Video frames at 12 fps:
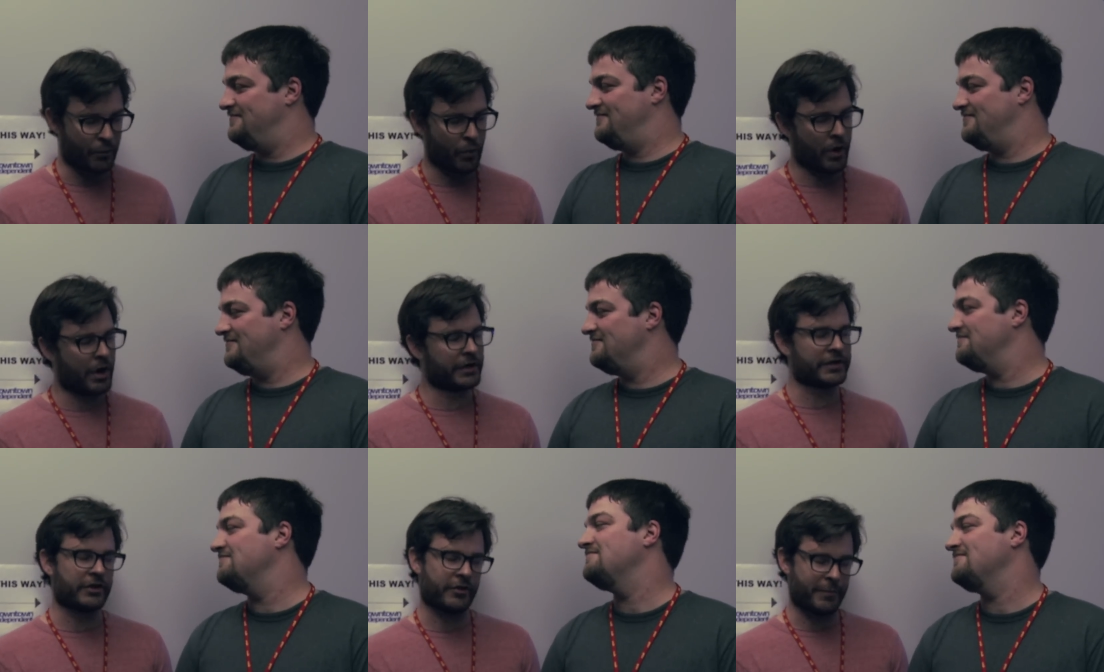Speaker 1: I
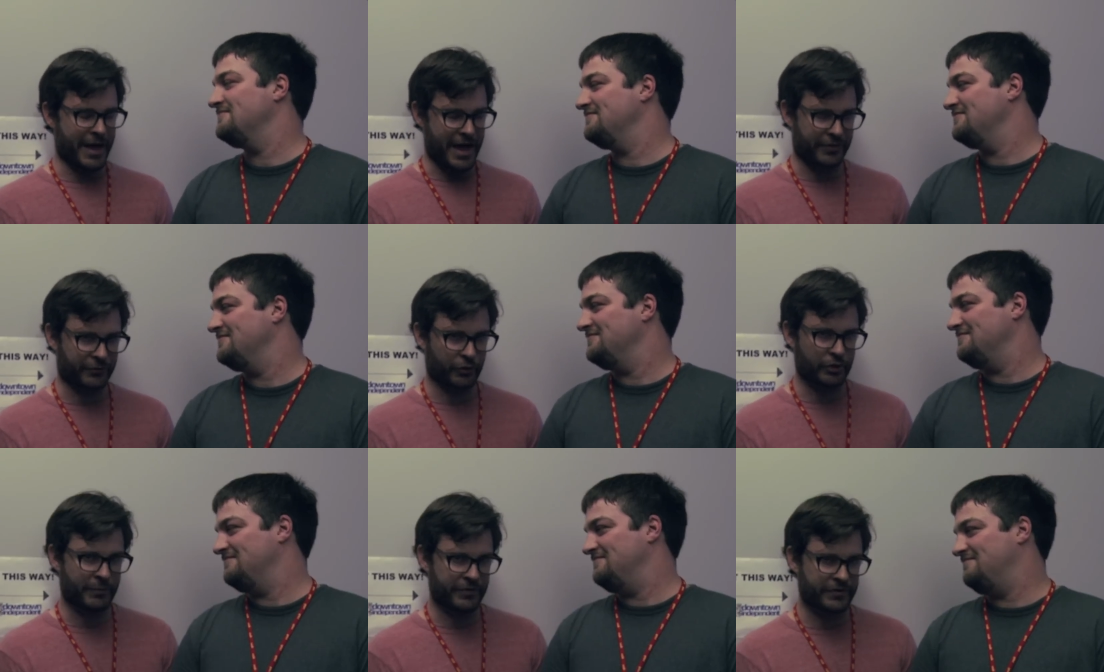walk into the
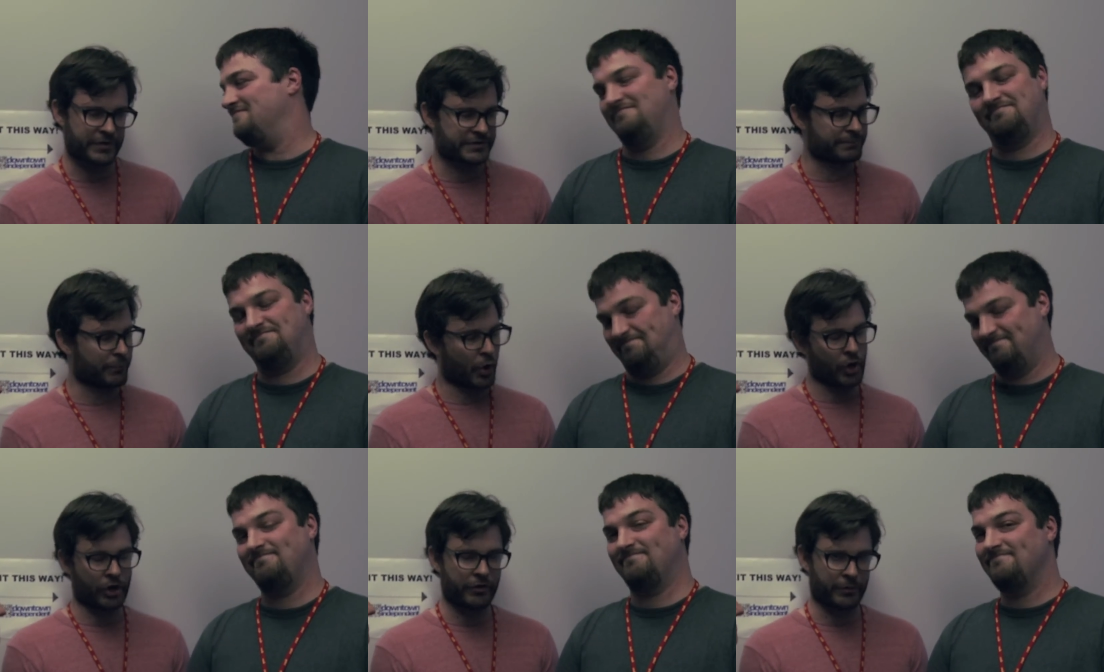bathroom at this
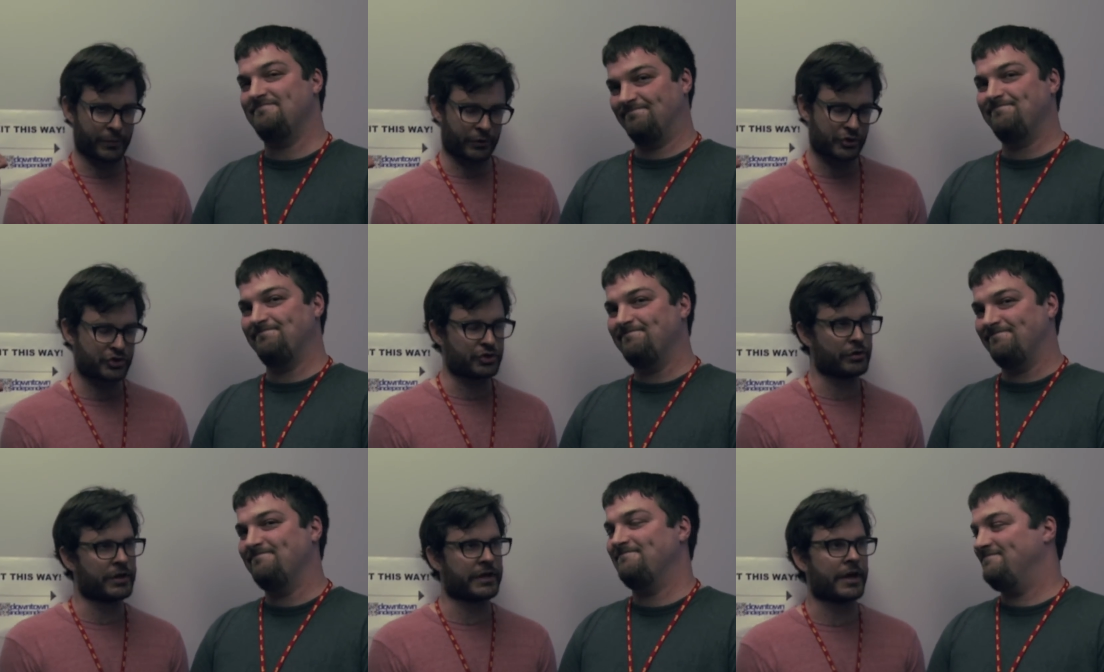bar that we were
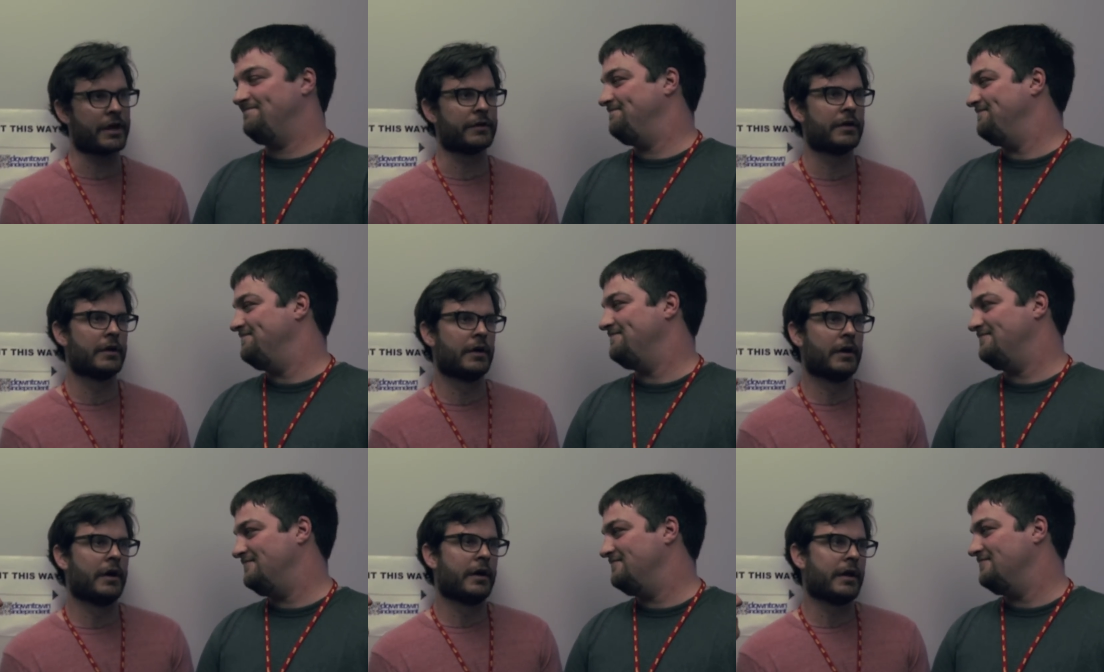shooting at,
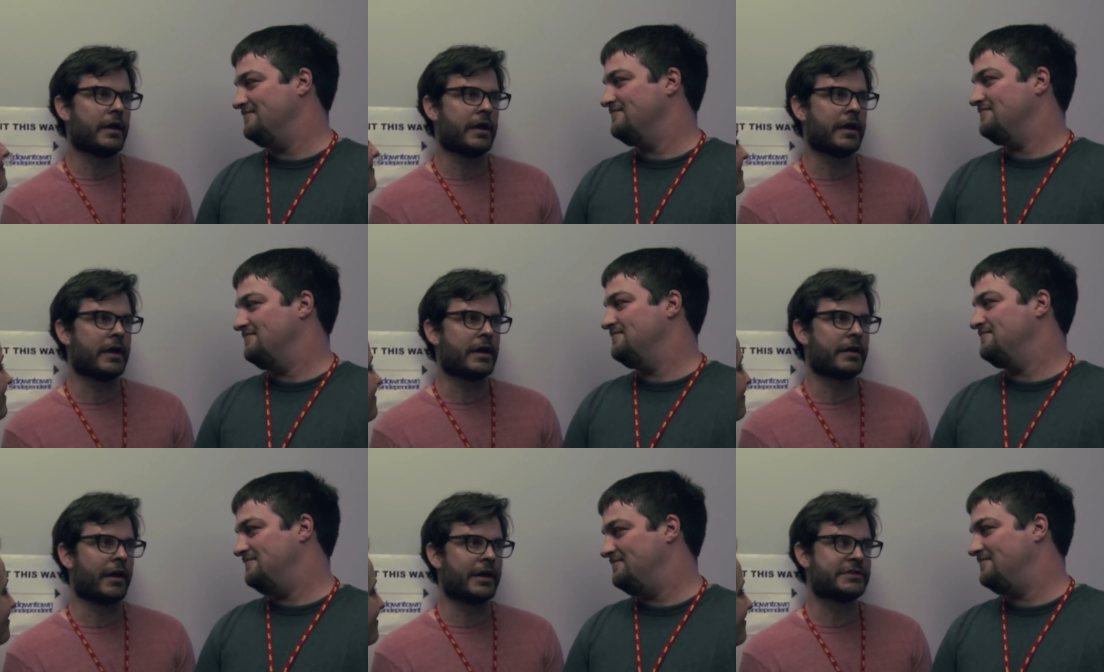
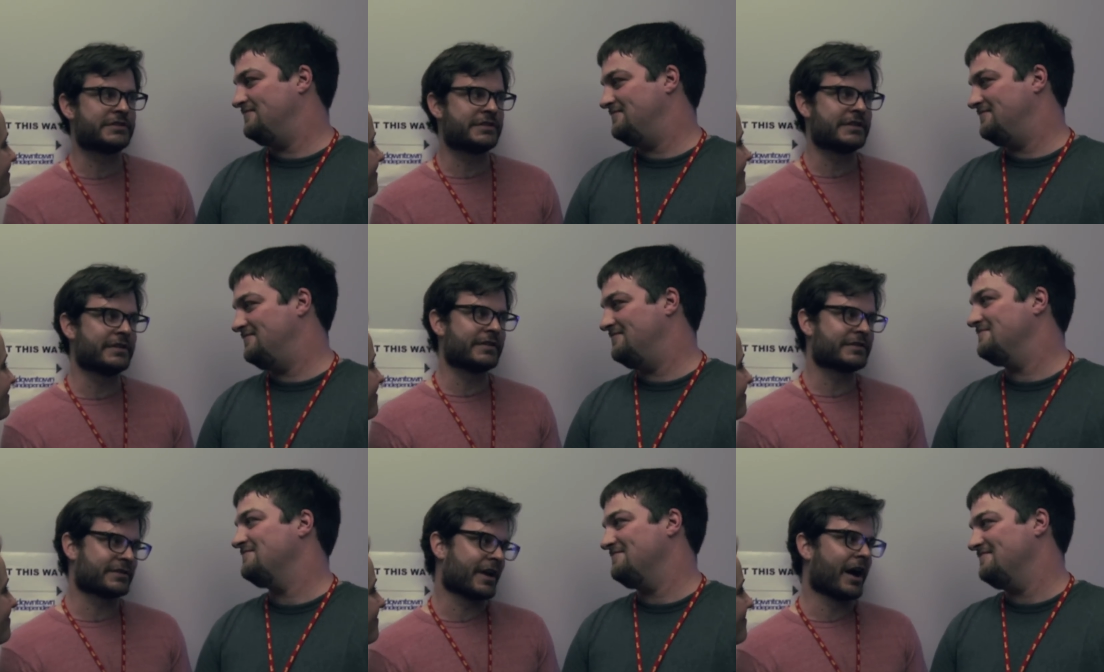and I see
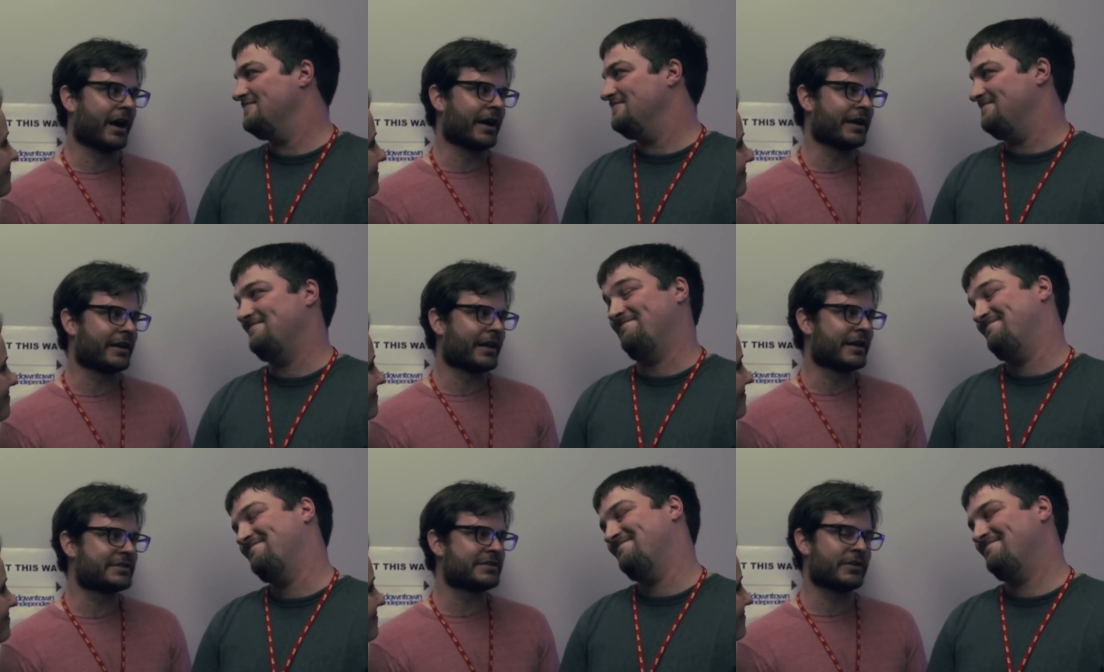this guy,
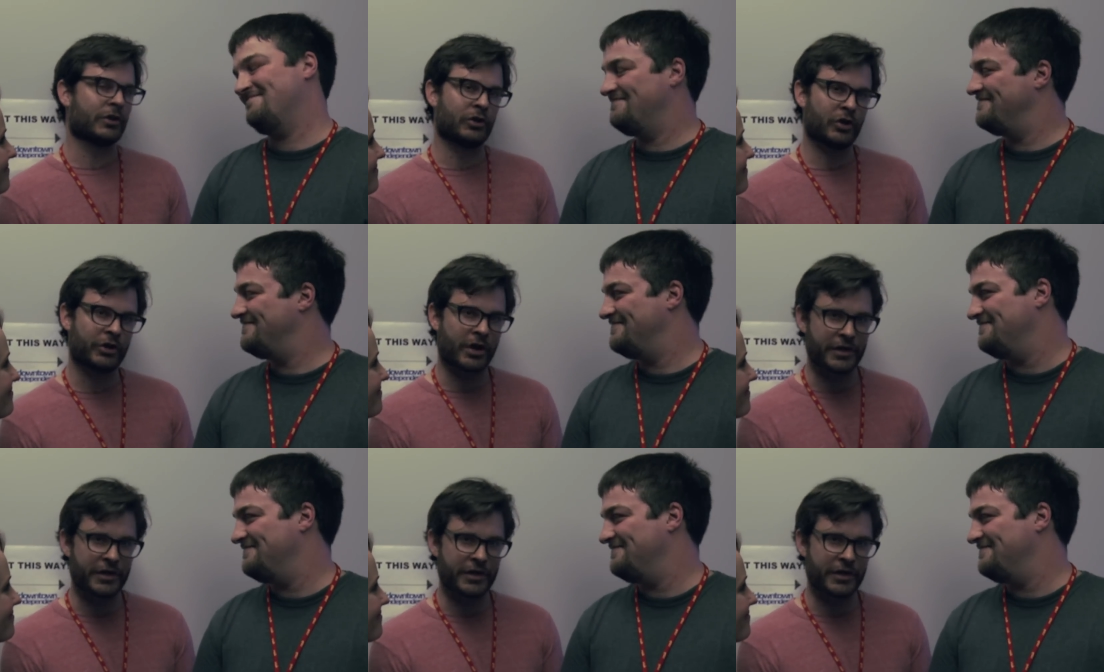and I see the look